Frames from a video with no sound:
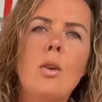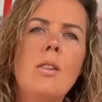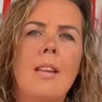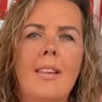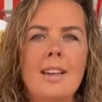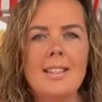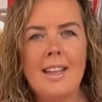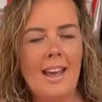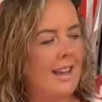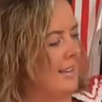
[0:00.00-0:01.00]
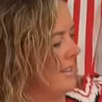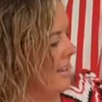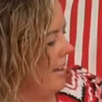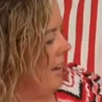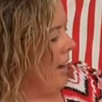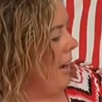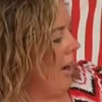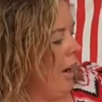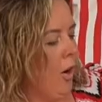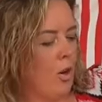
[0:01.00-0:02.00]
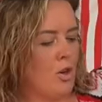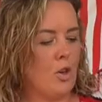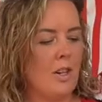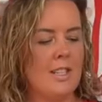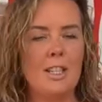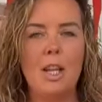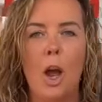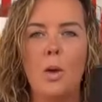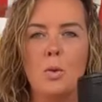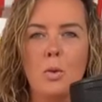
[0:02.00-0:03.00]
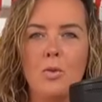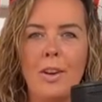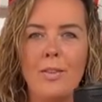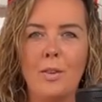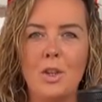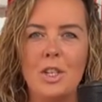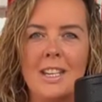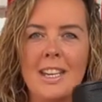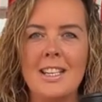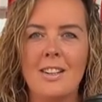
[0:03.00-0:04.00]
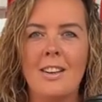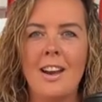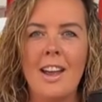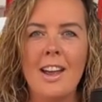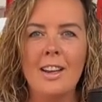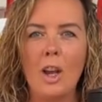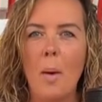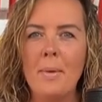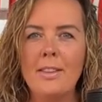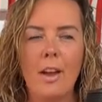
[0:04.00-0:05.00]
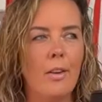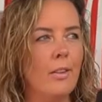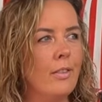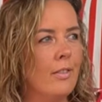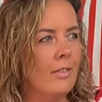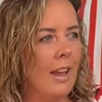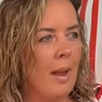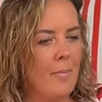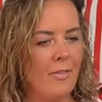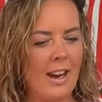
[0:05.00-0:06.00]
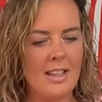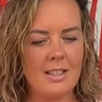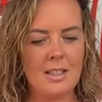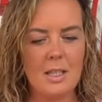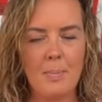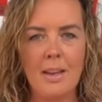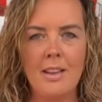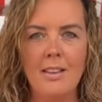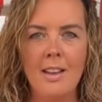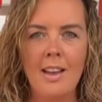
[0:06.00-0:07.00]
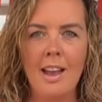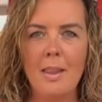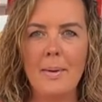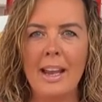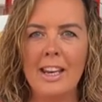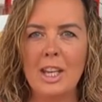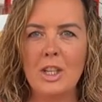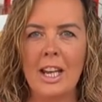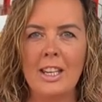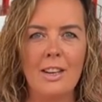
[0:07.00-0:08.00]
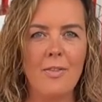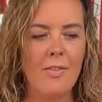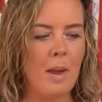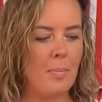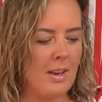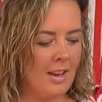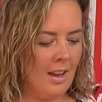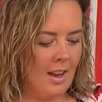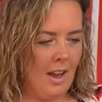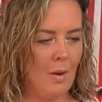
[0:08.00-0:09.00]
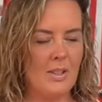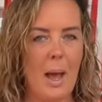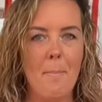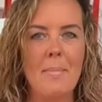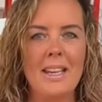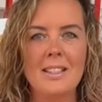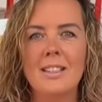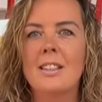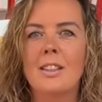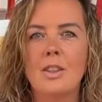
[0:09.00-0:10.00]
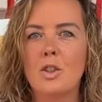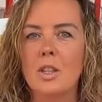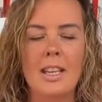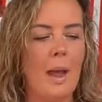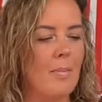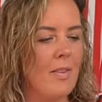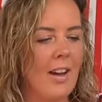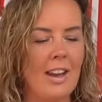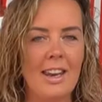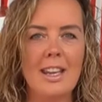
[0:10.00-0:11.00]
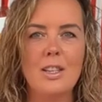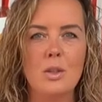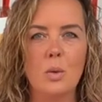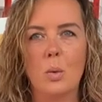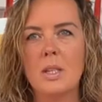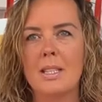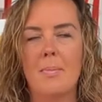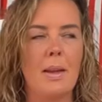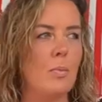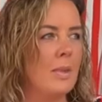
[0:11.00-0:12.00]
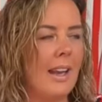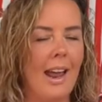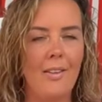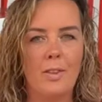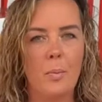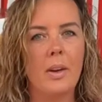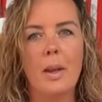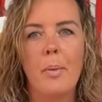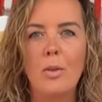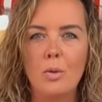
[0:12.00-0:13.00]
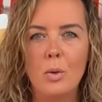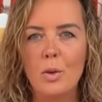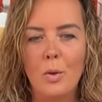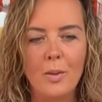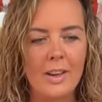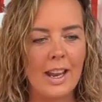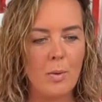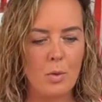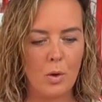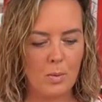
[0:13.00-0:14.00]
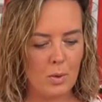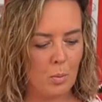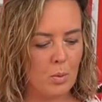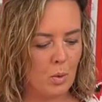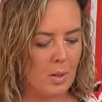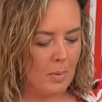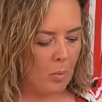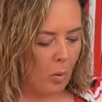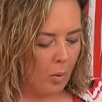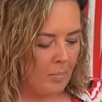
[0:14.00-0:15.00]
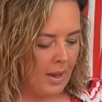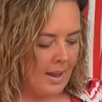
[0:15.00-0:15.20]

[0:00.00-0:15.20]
on the list is our trusted Outdoor Revolution heater. Coming down France and Spain in the beginning of January and February, it was amazing. Just kept the van nice and toasty. It meant we didn't have to worry about Rory overnight. We knew he was always going to be warm,